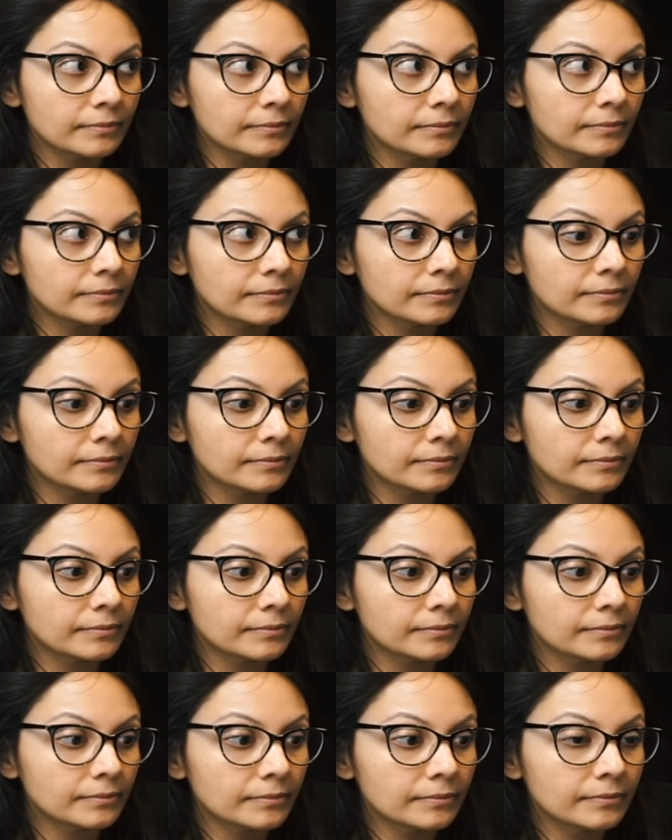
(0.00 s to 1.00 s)

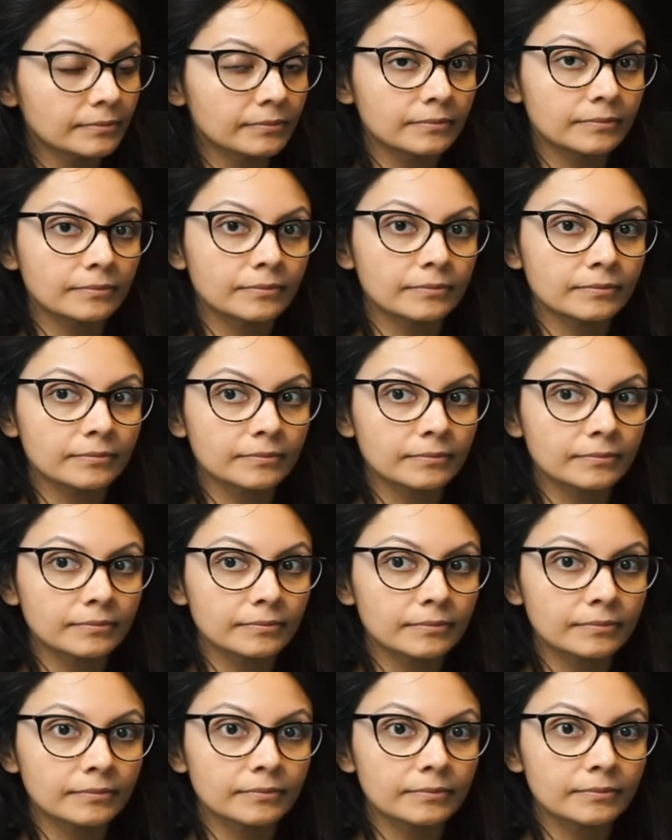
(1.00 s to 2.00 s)

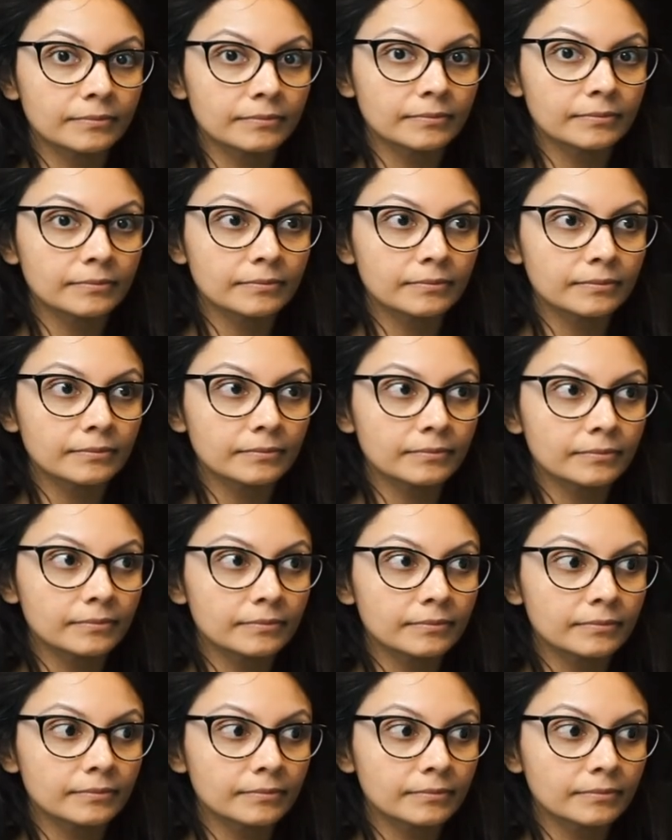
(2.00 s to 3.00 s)

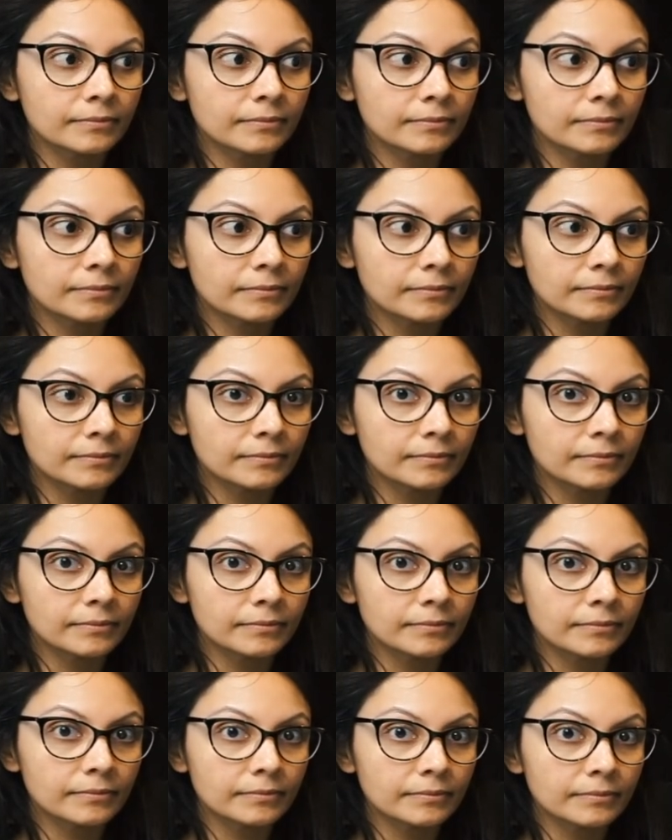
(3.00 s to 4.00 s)

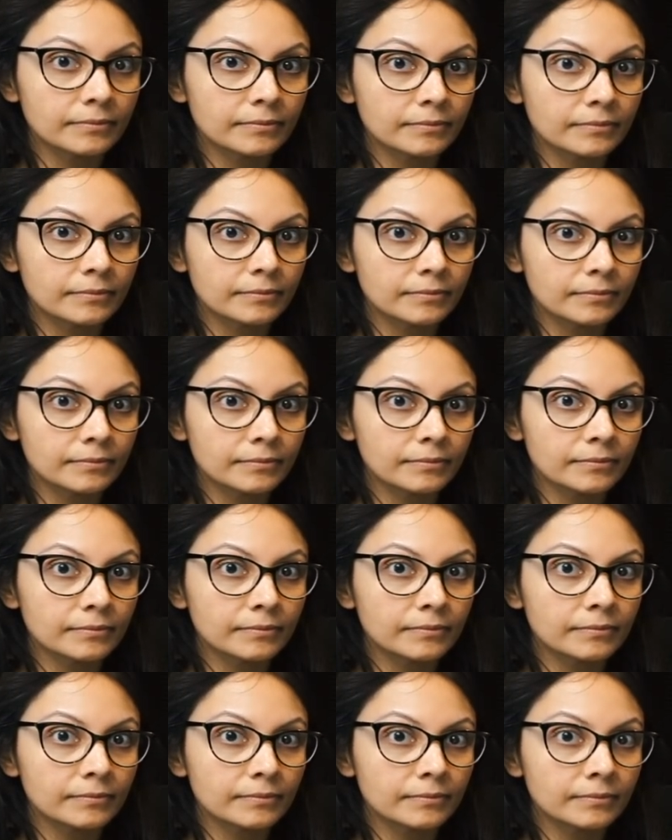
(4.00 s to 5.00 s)

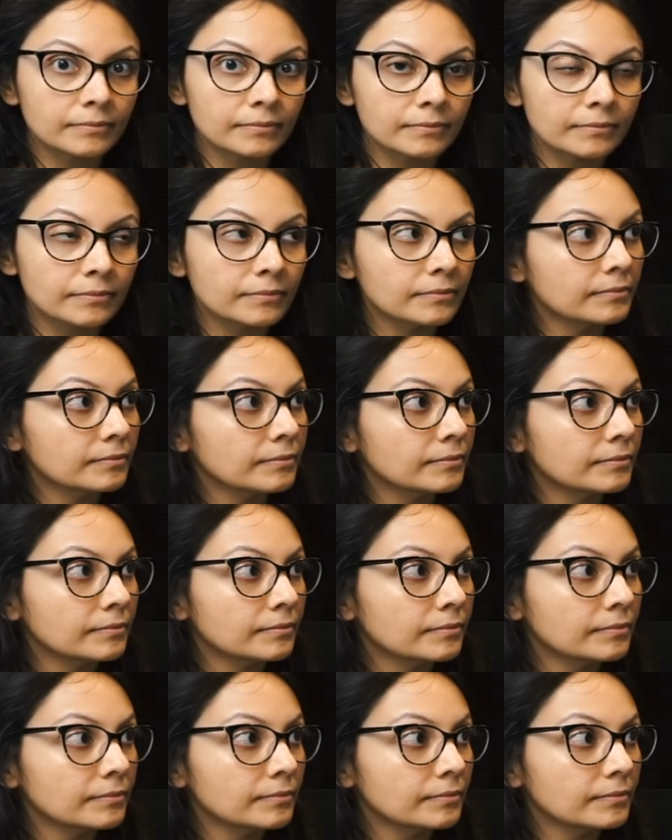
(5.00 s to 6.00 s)

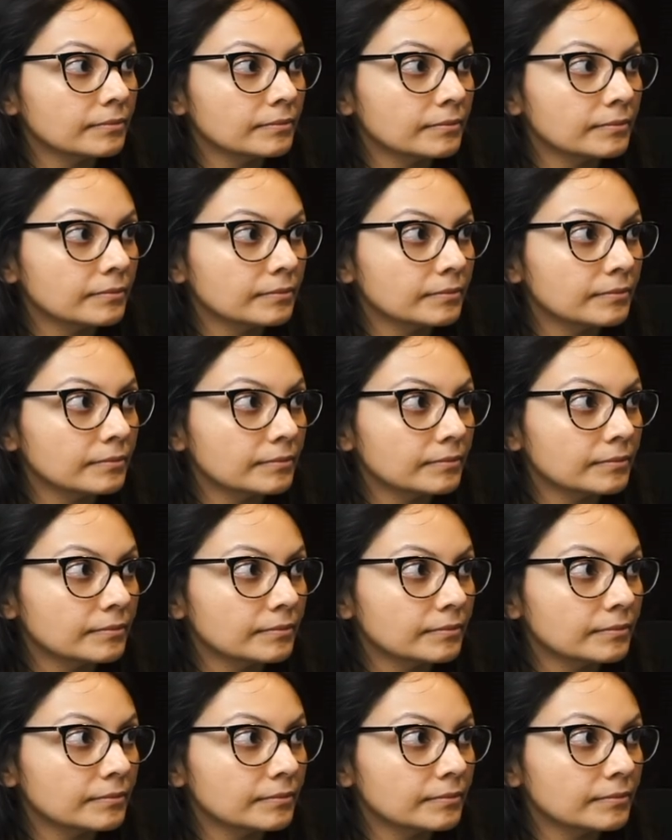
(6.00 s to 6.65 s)
The person shown says nothing.